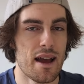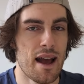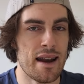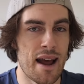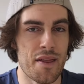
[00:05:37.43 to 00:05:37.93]

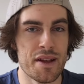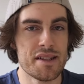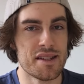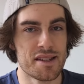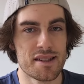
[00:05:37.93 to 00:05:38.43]
And now this
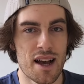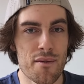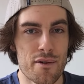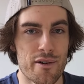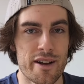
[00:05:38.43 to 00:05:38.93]

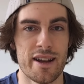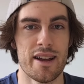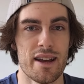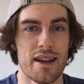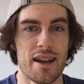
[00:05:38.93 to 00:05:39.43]

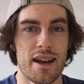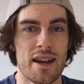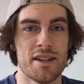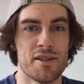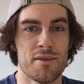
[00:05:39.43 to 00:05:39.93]
discovery
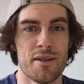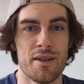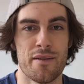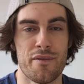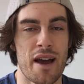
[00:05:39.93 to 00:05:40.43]
is
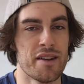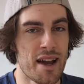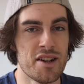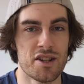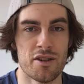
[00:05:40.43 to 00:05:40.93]
the
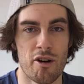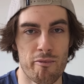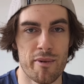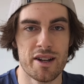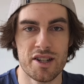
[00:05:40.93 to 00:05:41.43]
foundation
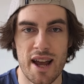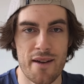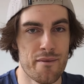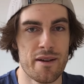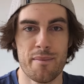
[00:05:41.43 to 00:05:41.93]
on which
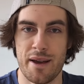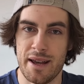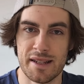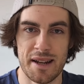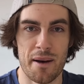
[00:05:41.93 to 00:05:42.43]
MVP
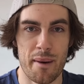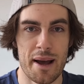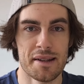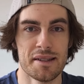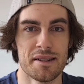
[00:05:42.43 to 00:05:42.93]
is now
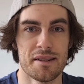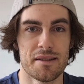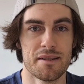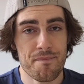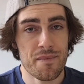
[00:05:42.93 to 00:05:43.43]
based.
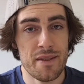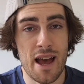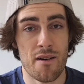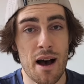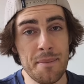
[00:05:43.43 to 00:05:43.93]

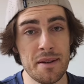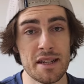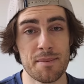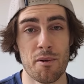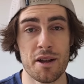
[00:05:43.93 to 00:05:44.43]
Now, up to
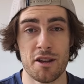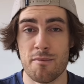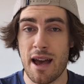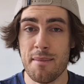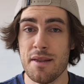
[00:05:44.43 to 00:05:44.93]
this point, you
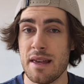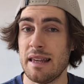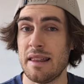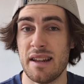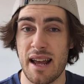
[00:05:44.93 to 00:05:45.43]
may be
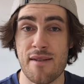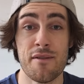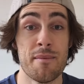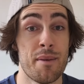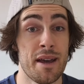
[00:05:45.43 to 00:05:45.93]
thinking that
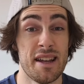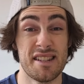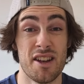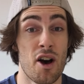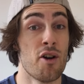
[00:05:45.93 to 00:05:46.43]
MVP is
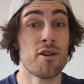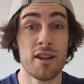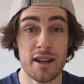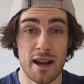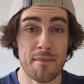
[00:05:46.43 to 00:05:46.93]
the
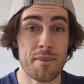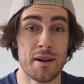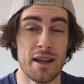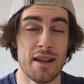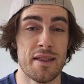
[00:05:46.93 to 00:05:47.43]
only
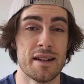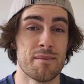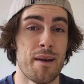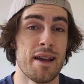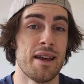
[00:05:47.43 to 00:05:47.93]
company that's
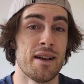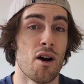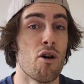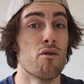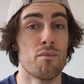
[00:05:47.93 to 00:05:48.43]
making
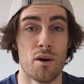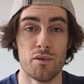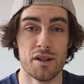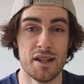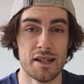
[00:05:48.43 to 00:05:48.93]

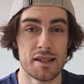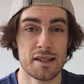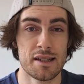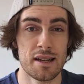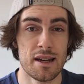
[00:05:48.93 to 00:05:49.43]
overmolded
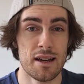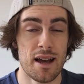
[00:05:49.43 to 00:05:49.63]
discs.